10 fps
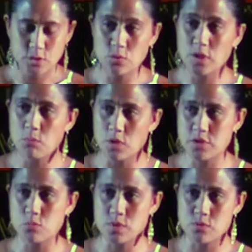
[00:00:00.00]
All I
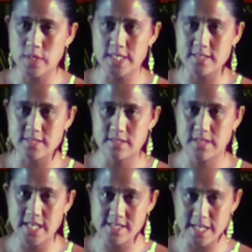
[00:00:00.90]
wanted was rest
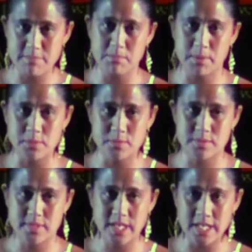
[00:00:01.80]
and sleeping pills.